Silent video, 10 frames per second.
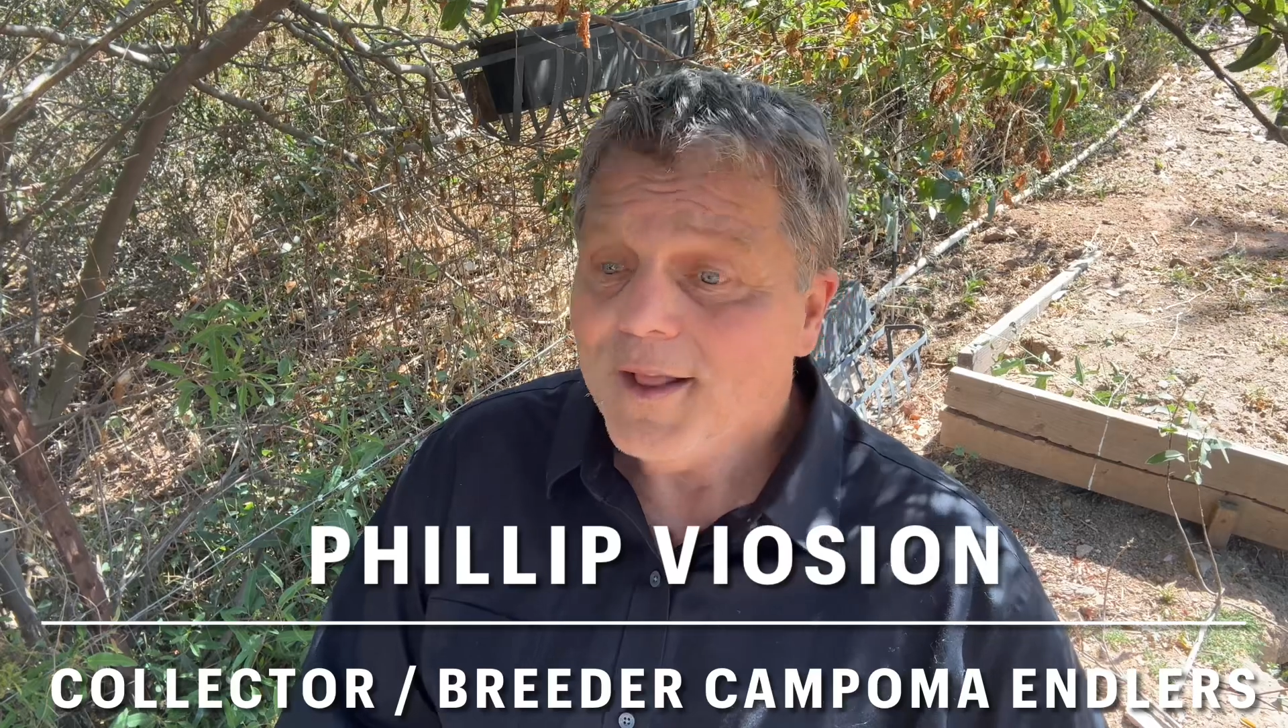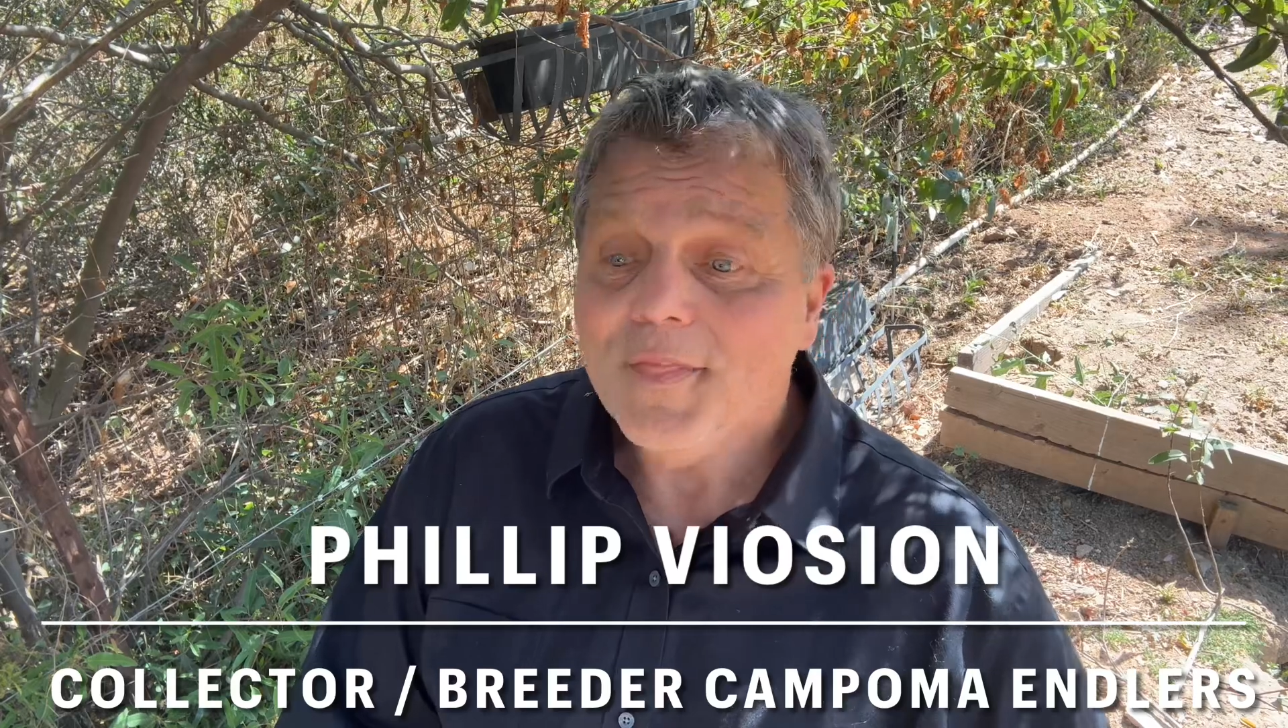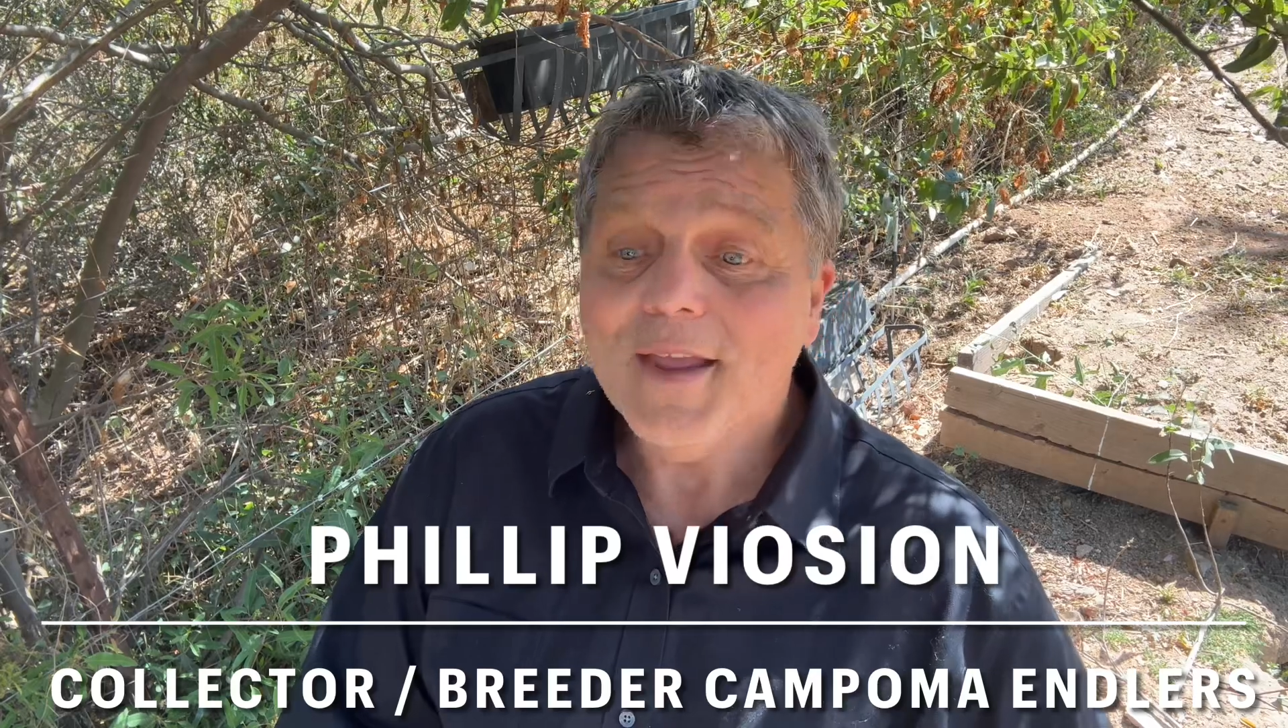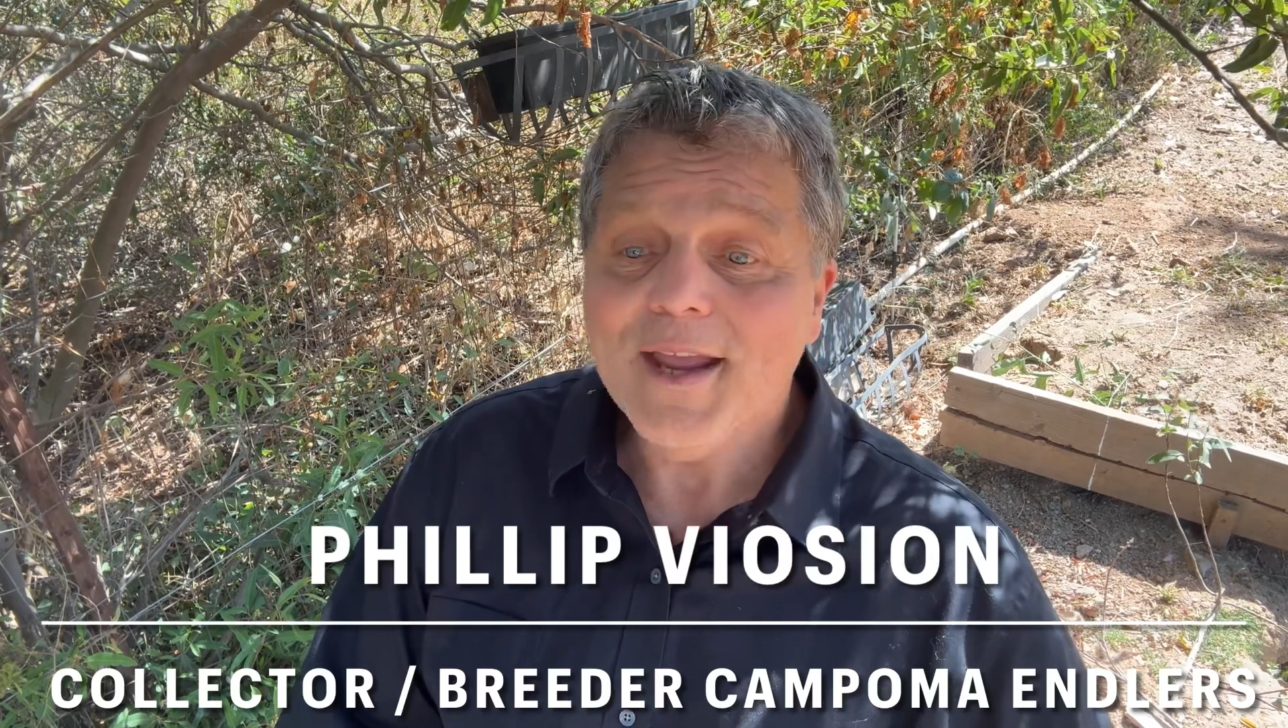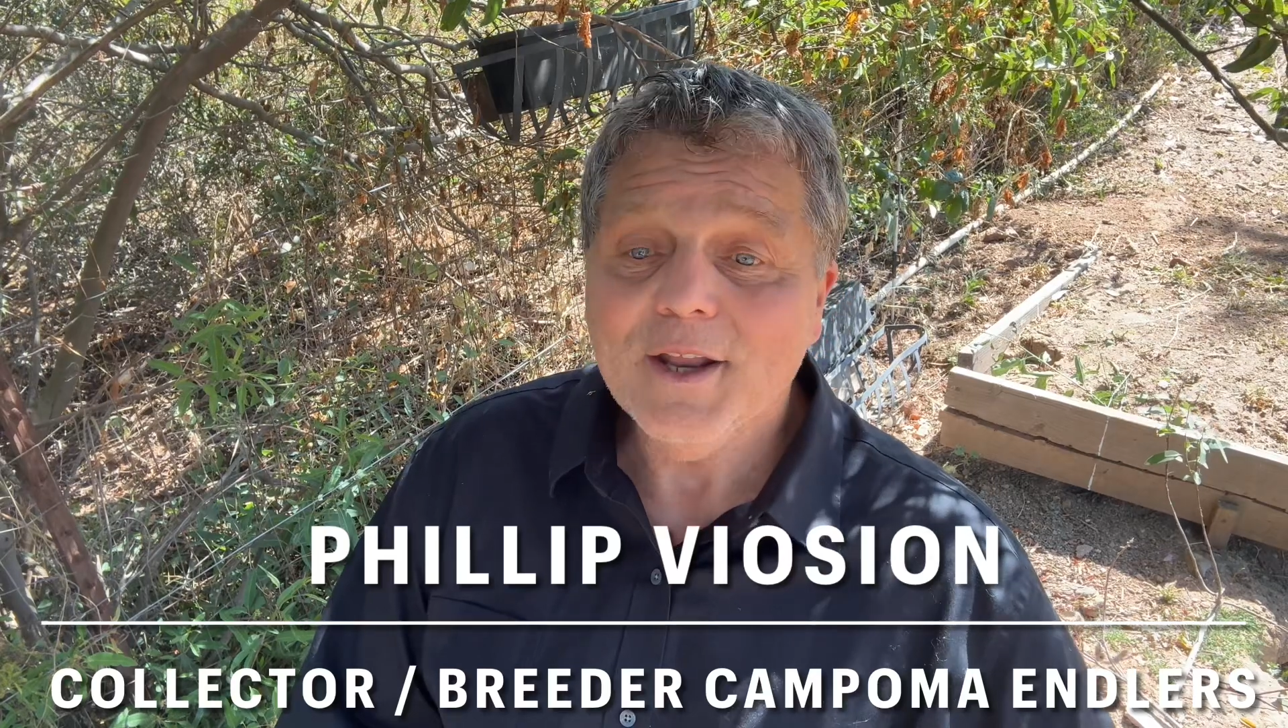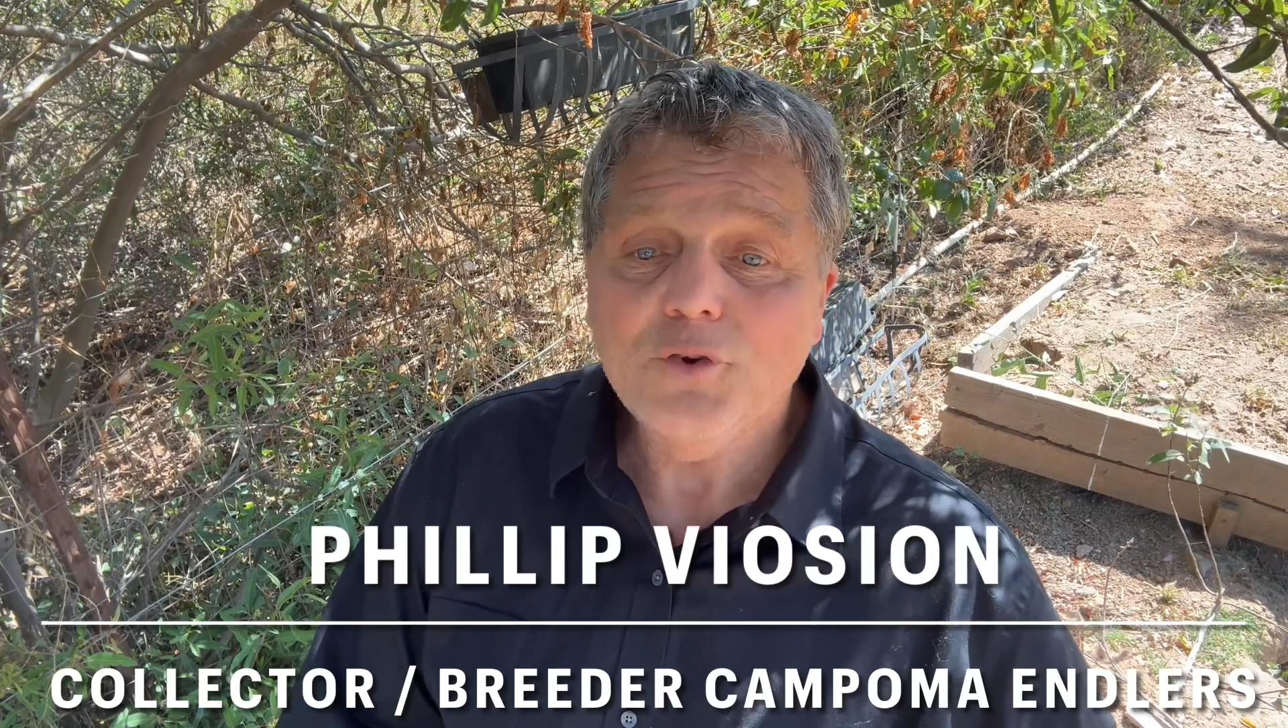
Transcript: They